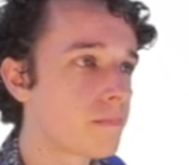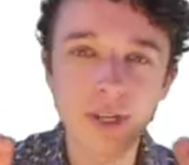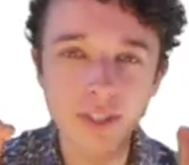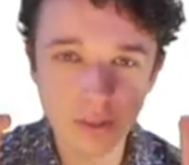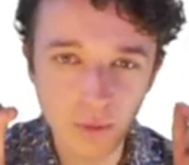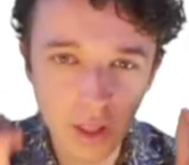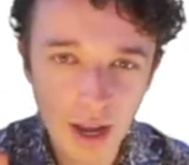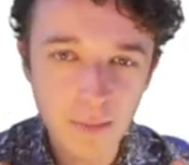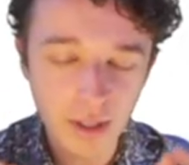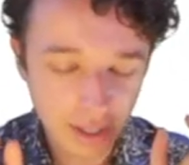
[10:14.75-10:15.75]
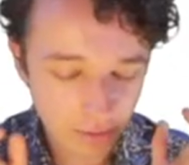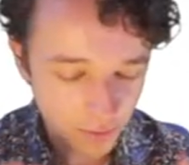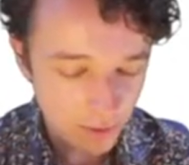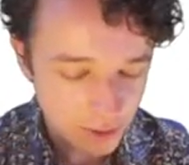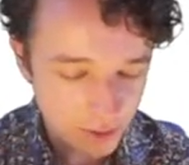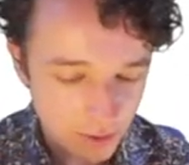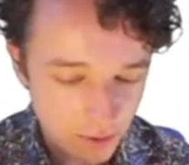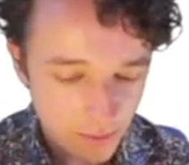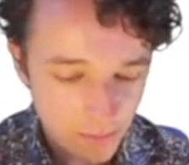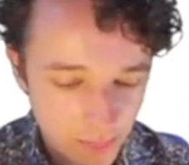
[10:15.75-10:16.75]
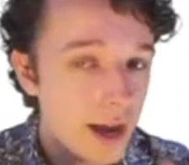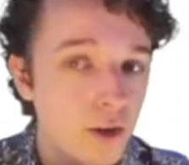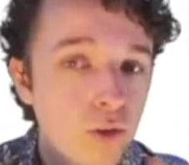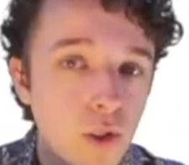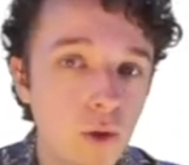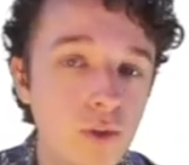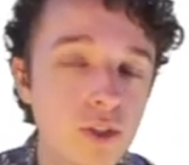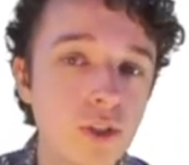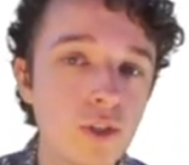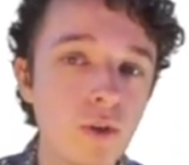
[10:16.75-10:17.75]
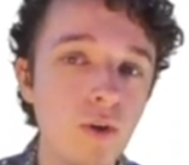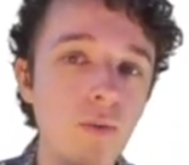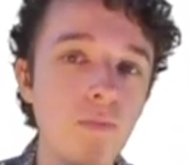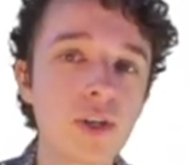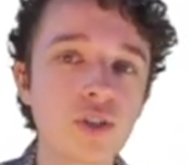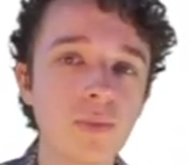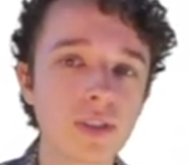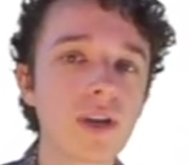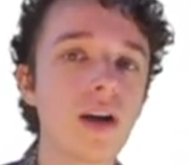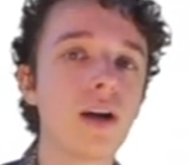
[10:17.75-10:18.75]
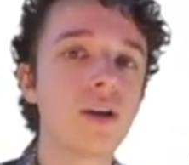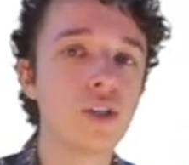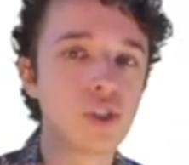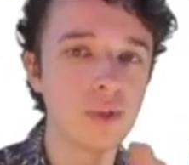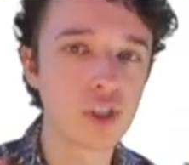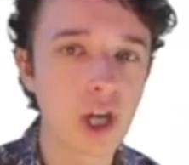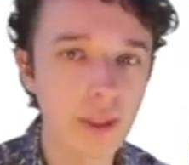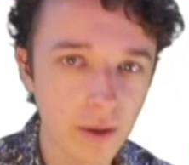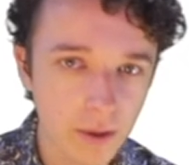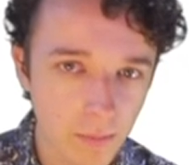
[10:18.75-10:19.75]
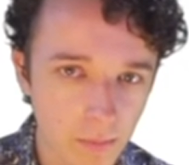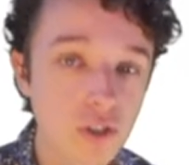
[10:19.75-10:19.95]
Basically, reliability refers to how close your measurements are to each other.